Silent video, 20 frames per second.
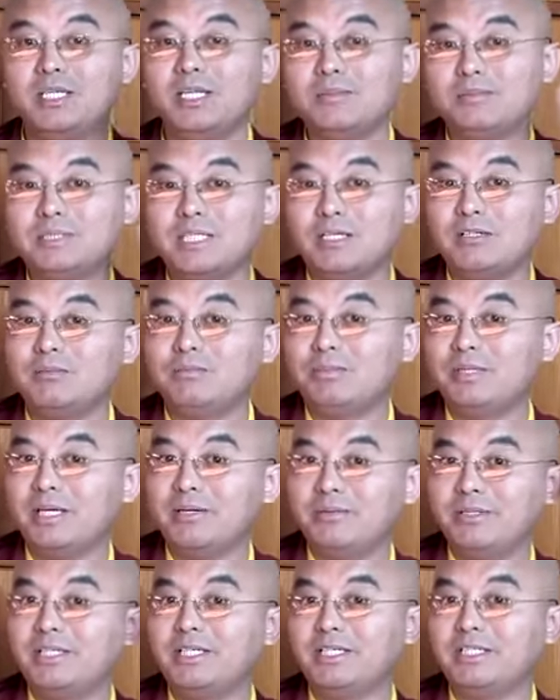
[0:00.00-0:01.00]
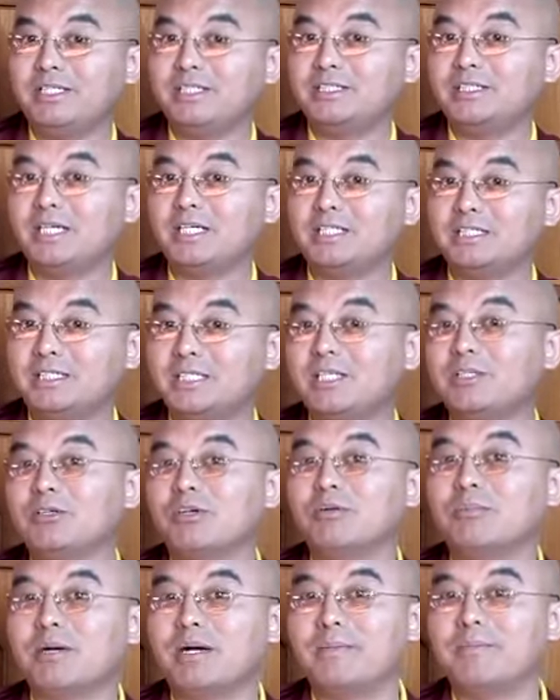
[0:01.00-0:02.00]
left side of behind here, this side is
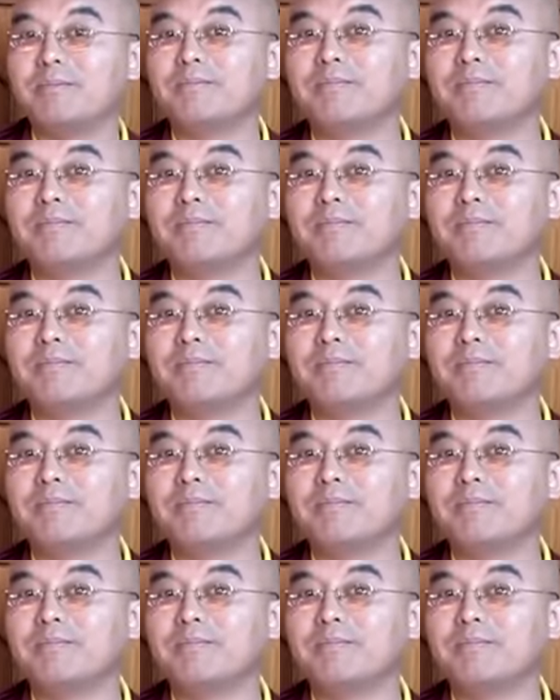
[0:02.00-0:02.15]
Najikomba.